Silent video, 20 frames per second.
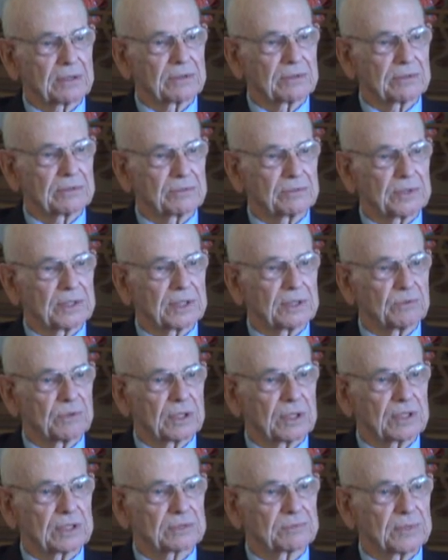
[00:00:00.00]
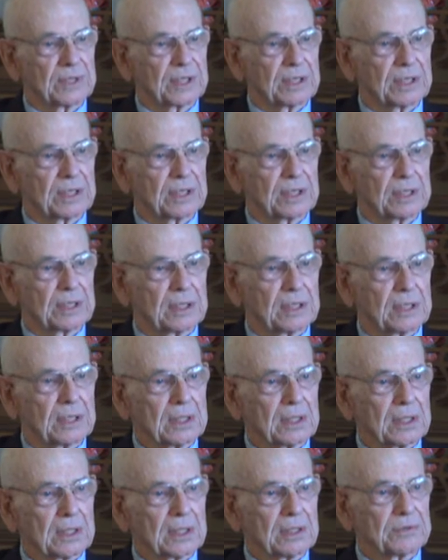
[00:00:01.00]
on when he was married,
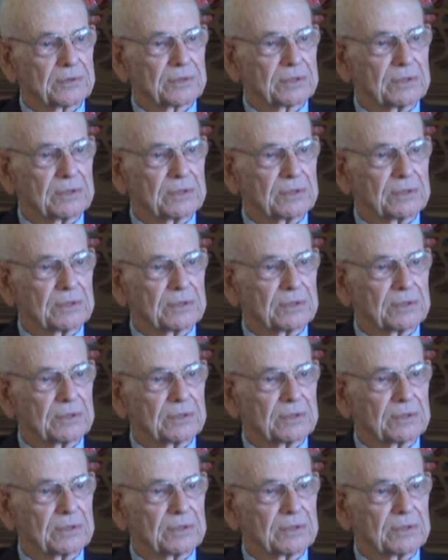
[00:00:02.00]
and